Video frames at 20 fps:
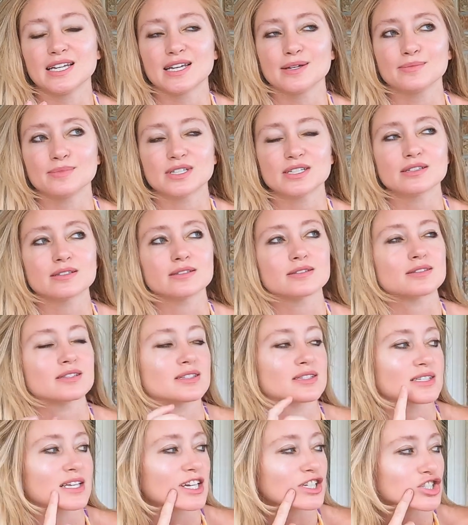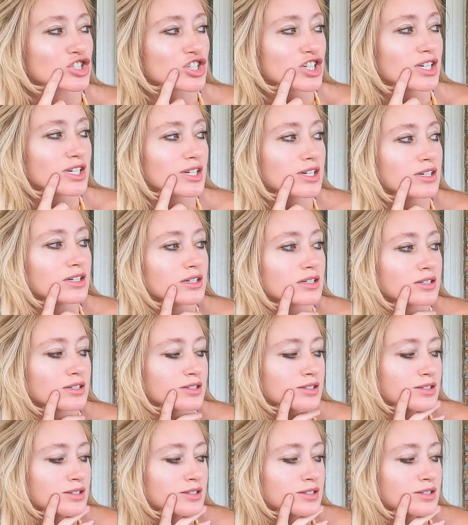named it Sketchy.